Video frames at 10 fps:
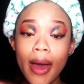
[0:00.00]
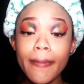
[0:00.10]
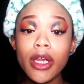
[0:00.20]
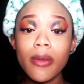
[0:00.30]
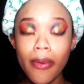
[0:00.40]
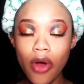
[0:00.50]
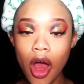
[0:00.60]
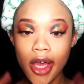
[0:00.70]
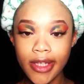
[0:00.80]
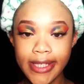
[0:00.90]
I'm gonna
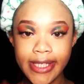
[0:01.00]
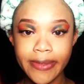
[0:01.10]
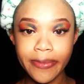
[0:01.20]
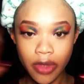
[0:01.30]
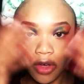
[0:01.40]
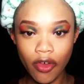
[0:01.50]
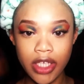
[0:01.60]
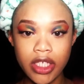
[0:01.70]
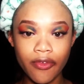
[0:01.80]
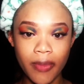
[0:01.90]
bronze the
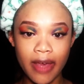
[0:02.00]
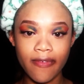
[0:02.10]
rest of my